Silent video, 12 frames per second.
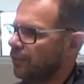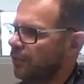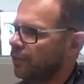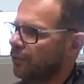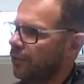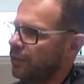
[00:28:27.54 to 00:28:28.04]
you
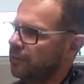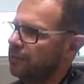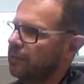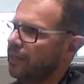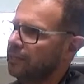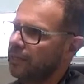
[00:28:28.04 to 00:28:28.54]
know, as,
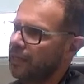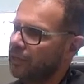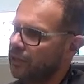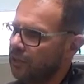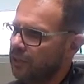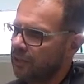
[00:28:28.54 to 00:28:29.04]
as
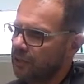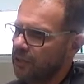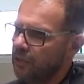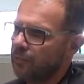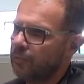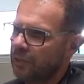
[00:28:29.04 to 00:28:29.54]
iconic,
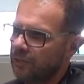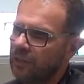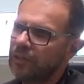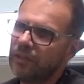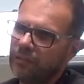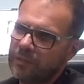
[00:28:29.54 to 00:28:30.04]
we're
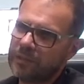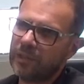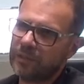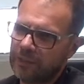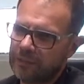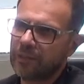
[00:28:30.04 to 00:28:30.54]
thinking of a
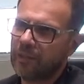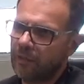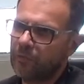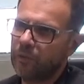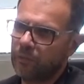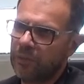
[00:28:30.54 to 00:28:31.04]
certain scale of
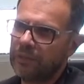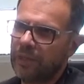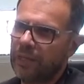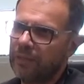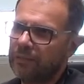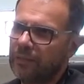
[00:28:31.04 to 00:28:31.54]

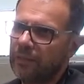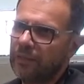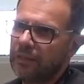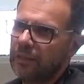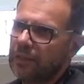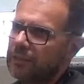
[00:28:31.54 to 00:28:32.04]
monumentality.
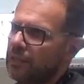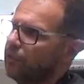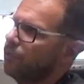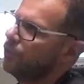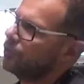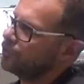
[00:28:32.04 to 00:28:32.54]
So
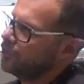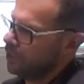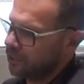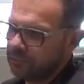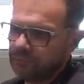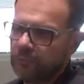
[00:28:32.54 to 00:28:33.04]
of course, you
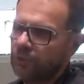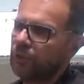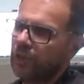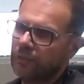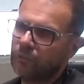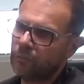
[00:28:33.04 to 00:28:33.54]
know, you don't
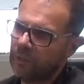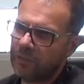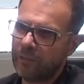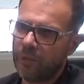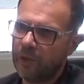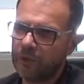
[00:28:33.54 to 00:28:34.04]
get to build
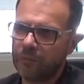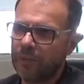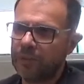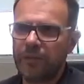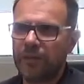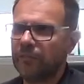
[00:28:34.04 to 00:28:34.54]
a
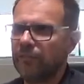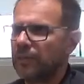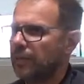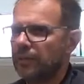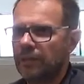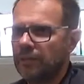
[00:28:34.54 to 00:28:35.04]
monument
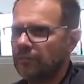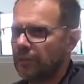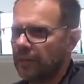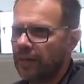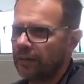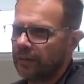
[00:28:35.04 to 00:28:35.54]
every
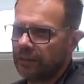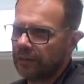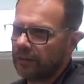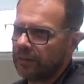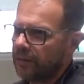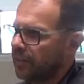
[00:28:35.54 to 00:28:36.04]
every
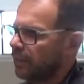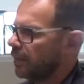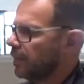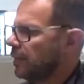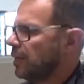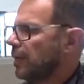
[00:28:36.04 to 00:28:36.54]
other
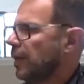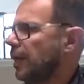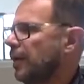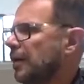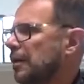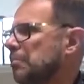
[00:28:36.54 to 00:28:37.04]
year.
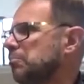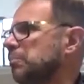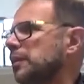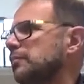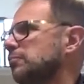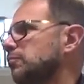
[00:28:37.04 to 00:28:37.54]
Uh,
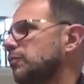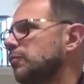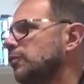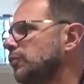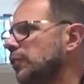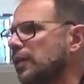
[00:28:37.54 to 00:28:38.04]
but if
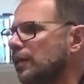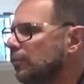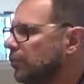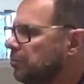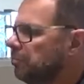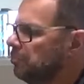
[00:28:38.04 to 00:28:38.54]
you think
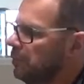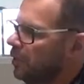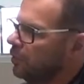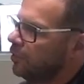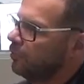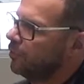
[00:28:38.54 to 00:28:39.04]
of a, you
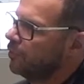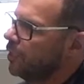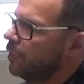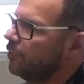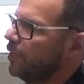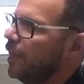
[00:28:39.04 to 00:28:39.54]
know, if you
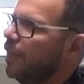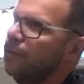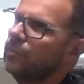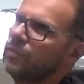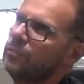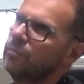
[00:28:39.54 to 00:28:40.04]
think of a
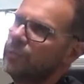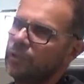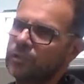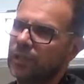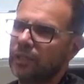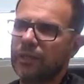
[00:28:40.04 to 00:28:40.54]
housing
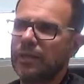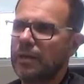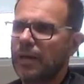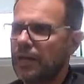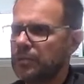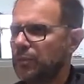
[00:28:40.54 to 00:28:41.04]
project
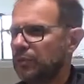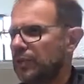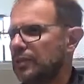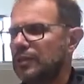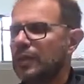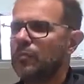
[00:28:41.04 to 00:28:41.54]
as
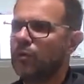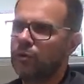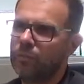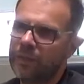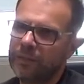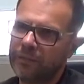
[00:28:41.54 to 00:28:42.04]
potentially
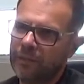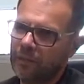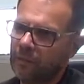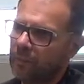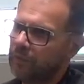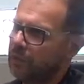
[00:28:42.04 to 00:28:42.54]
monumental
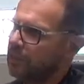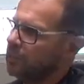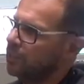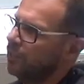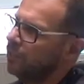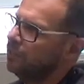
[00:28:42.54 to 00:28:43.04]
or
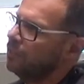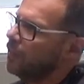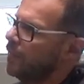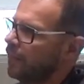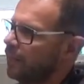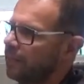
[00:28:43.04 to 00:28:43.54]
potentially
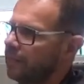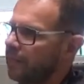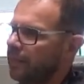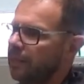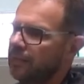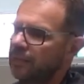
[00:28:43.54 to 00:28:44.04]
delaying
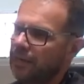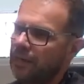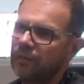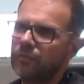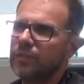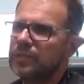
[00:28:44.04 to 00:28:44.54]
any
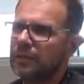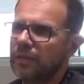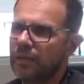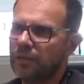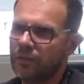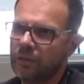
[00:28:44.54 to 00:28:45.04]
kind of easy
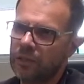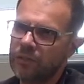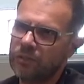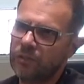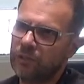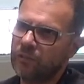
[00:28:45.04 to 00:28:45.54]

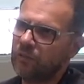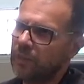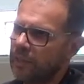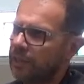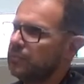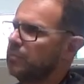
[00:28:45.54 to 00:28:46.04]
recognition of
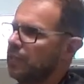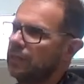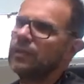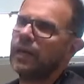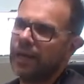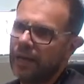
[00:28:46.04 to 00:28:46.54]
it as
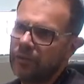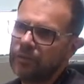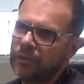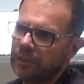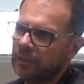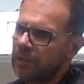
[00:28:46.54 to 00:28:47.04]
being
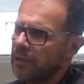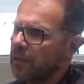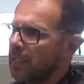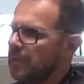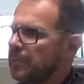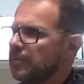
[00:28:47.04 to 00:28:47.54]
housing,
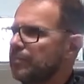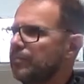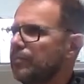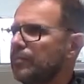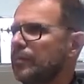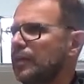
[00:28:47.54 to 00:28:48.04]

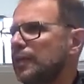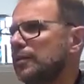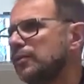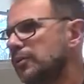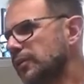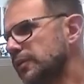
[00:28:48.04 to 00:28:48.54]

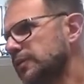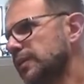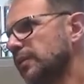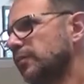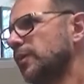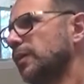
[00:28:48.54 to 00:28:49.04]
then you could
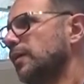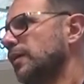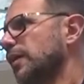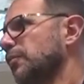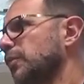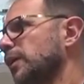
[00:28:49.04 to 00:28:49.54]
start thinking
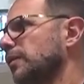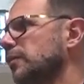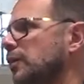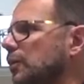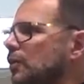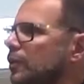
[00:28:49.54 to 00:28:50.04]
like, well,
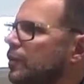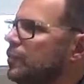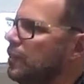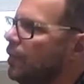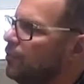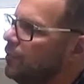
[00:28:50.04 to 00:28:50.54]
you know, if
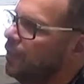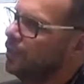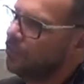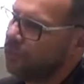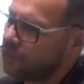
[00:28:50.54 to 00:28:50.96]
something that